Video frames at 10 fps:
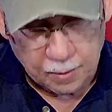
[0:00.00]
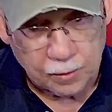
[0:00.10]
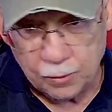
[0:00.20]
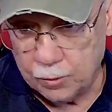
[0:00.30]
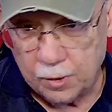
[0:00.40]

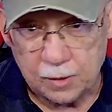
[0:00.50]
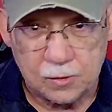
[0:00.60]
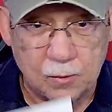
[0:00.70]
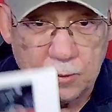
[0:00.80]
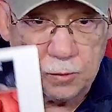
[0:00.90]
do
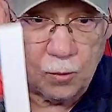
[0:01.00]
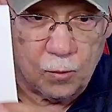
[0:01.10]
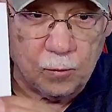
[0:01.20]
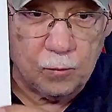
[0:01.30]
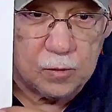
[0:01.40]
this
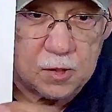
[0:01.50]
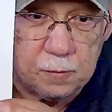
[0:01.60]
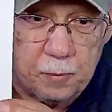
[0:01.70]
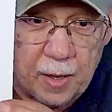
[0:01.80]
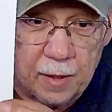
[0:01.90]
don't
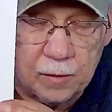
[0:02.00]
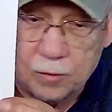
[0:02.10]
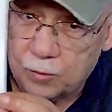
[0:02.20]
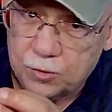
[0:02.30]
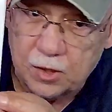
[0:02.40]
spend
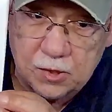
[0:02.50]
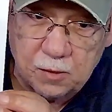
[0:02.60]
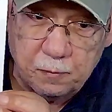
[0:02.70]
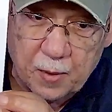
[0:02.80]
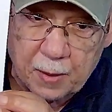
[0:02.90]
two sheets
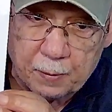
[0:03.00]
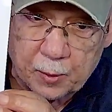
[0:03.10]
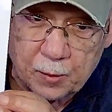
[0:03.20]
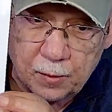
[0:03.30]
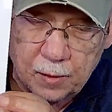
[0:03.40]
of
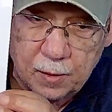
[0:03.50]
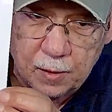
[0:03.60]
paper